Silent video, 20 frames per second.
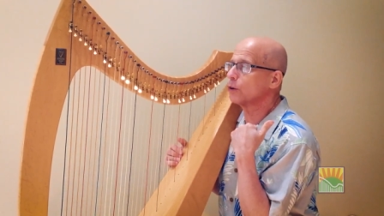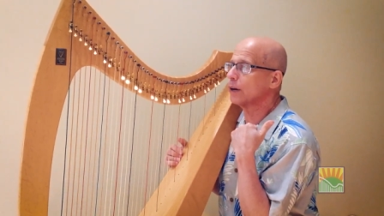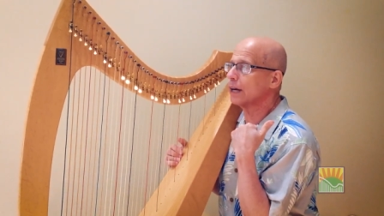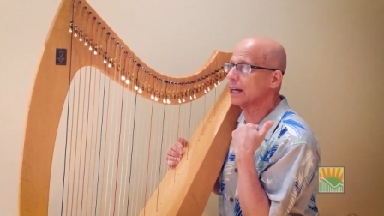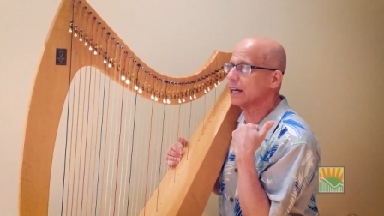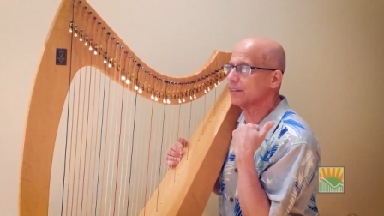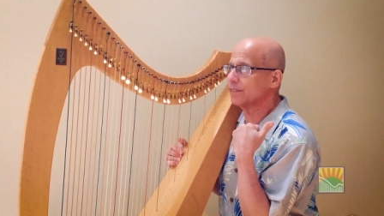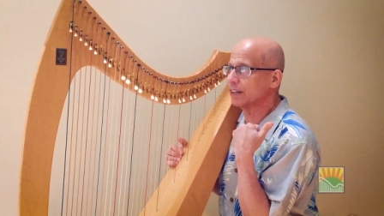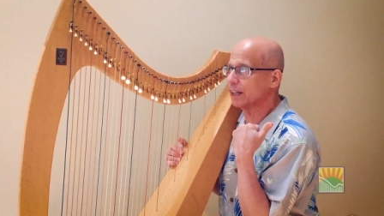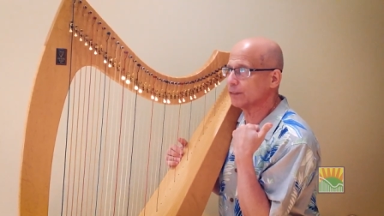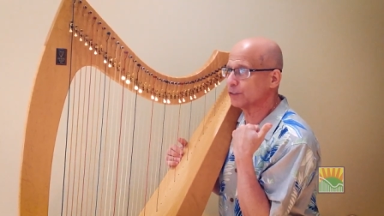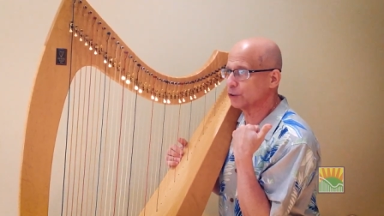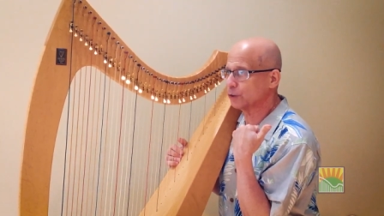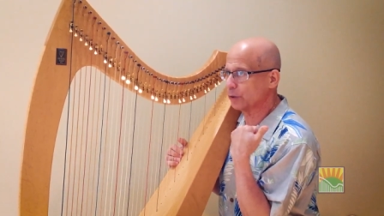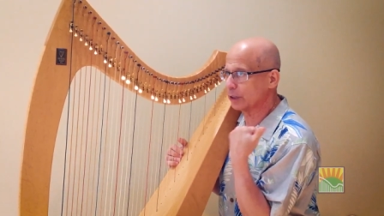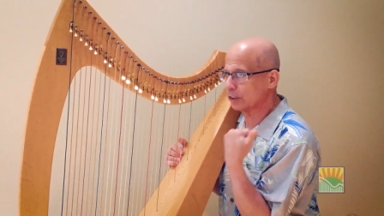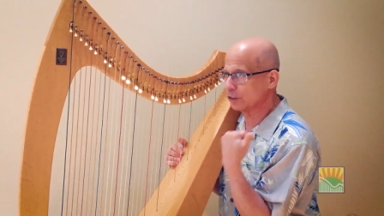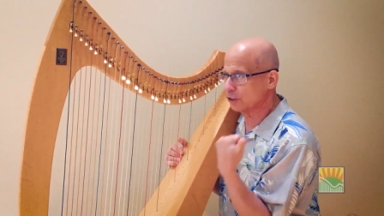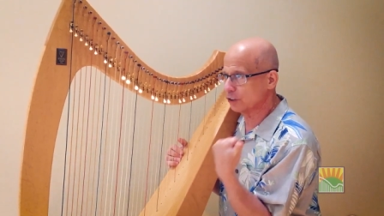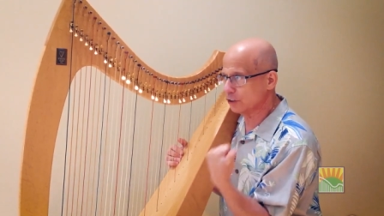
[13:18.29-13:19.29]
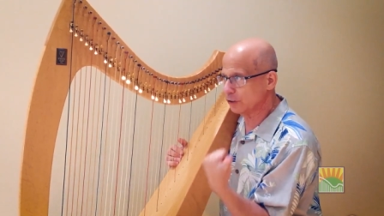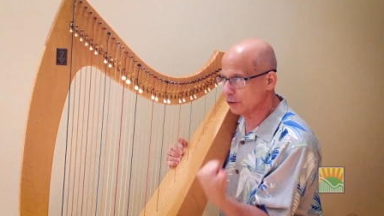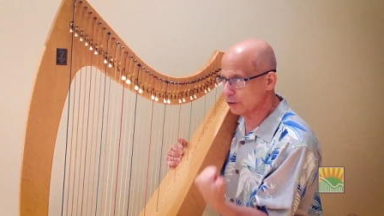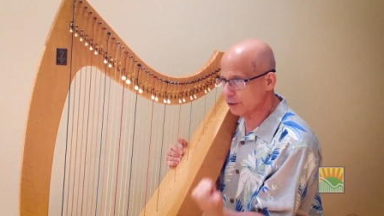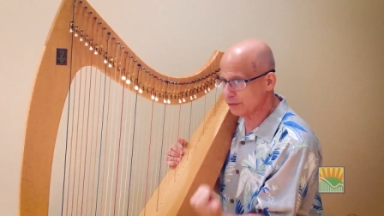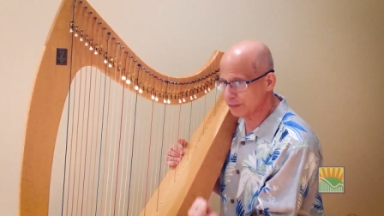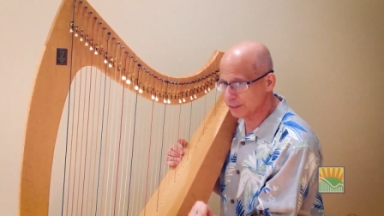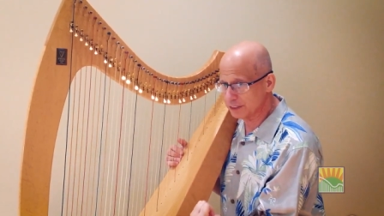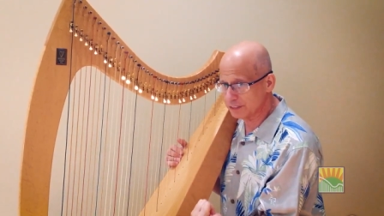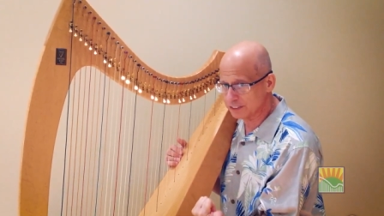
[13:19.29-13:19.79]
I have enough strings to do
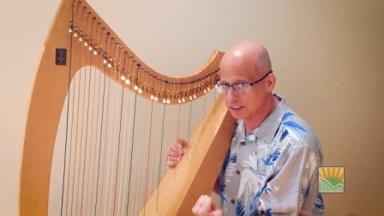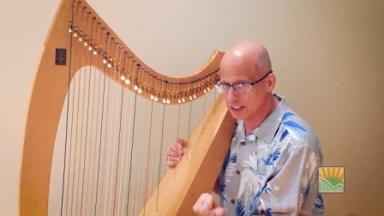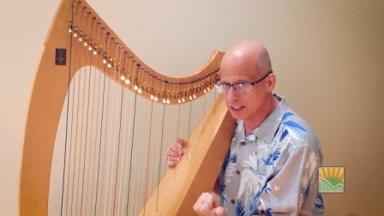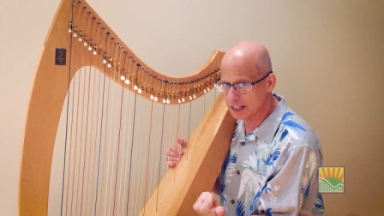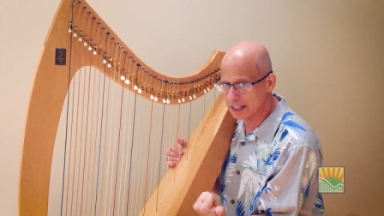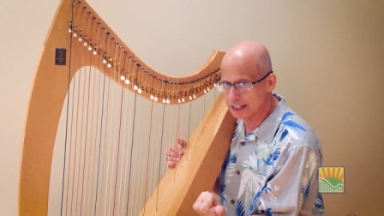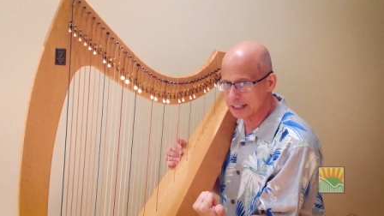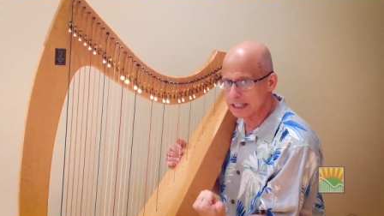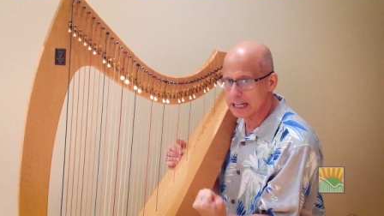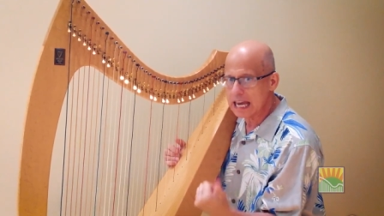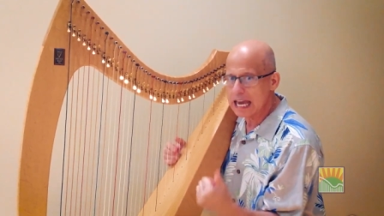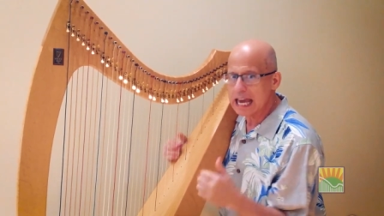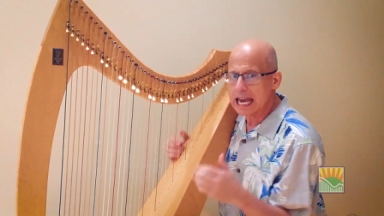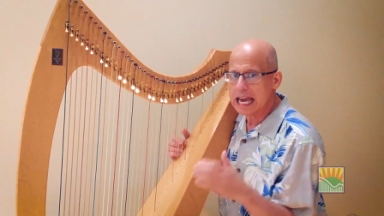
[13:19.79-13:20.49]
the fifth line?